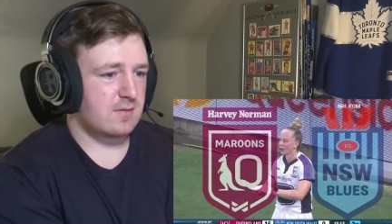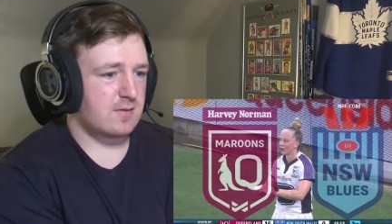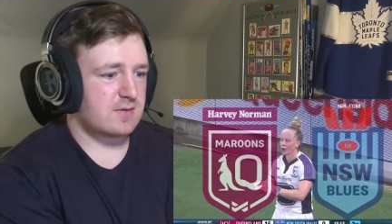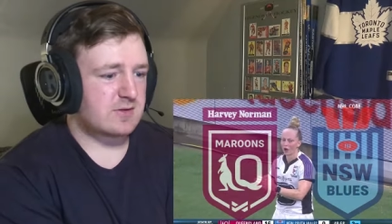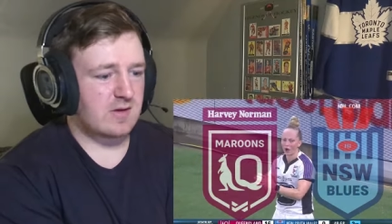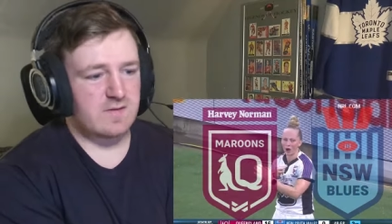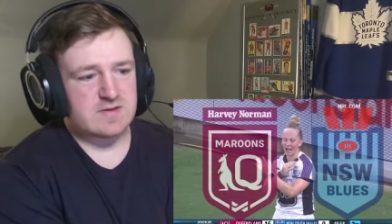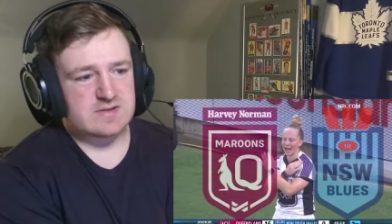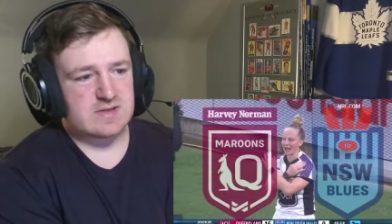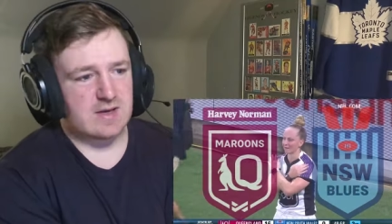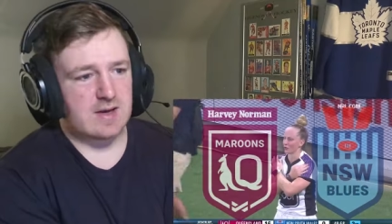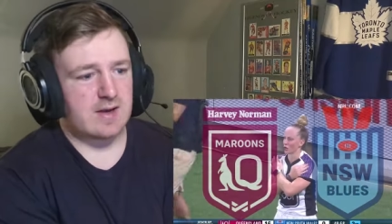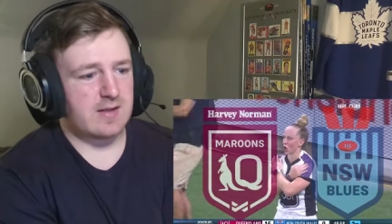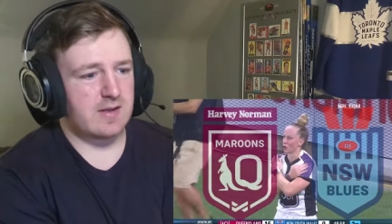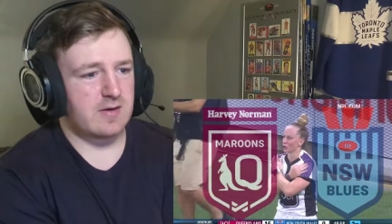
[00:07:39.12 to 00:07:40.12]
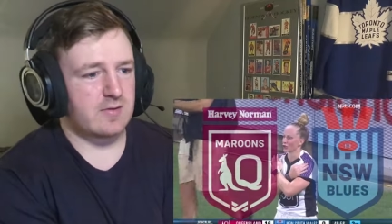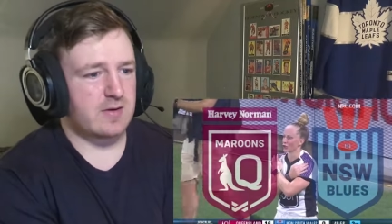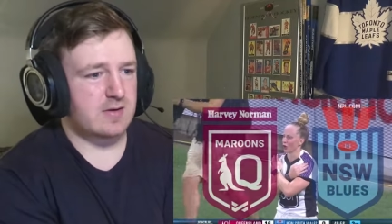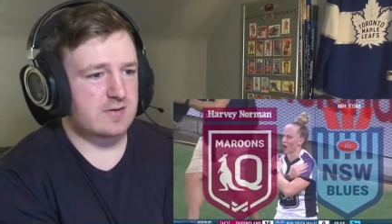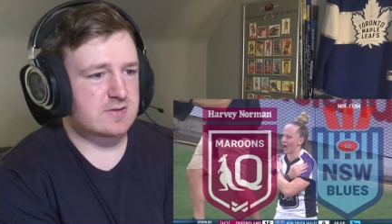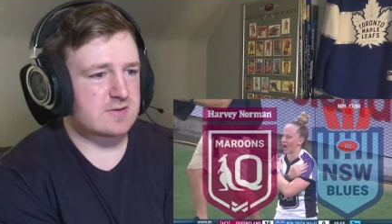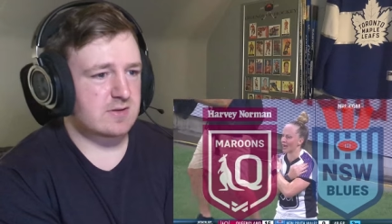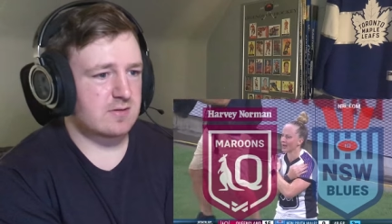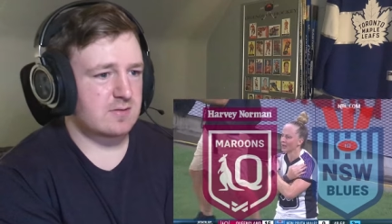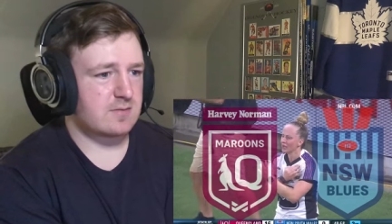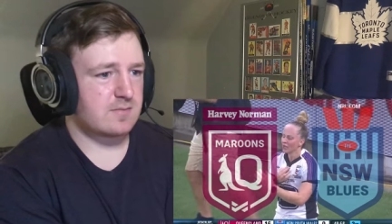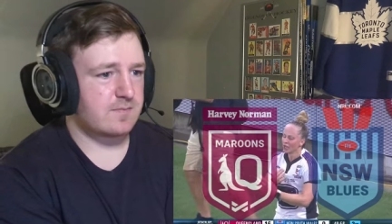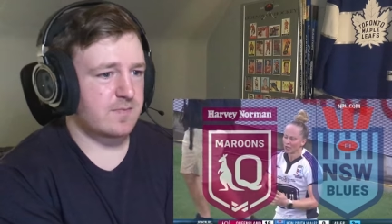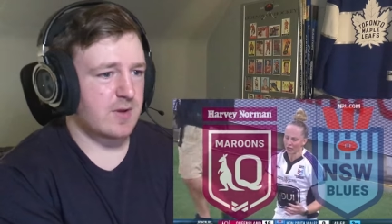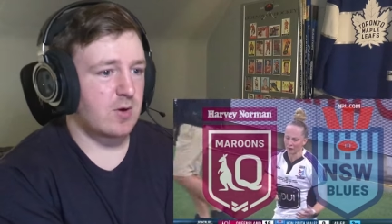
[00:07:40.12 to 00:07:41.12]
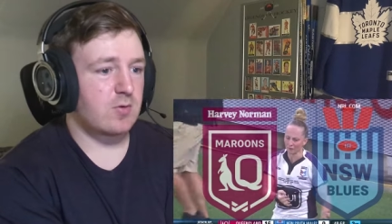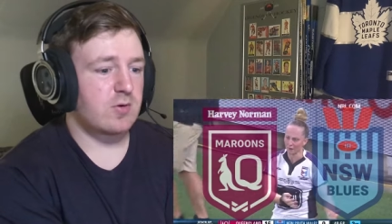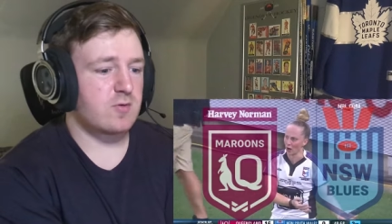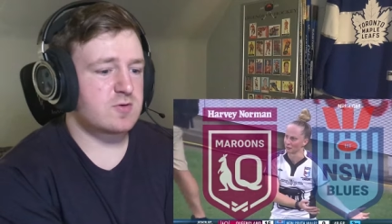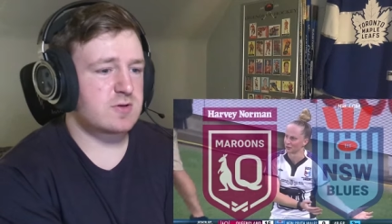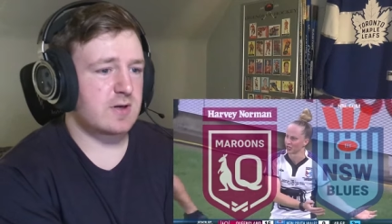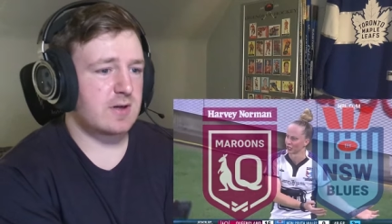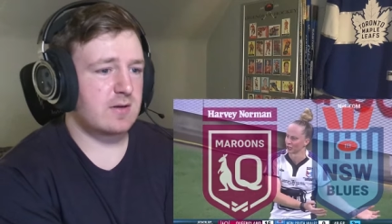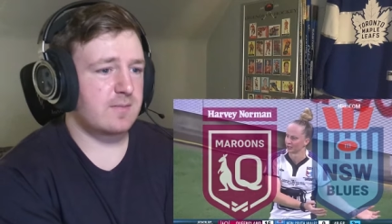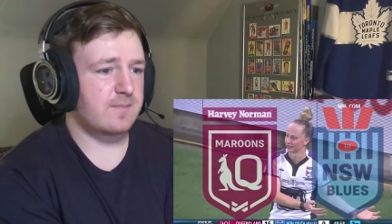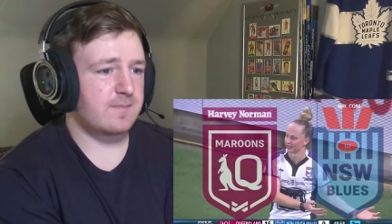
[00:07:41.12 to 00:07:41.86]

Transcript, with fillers: It's obviously a highlight reel, so... Oh, no try.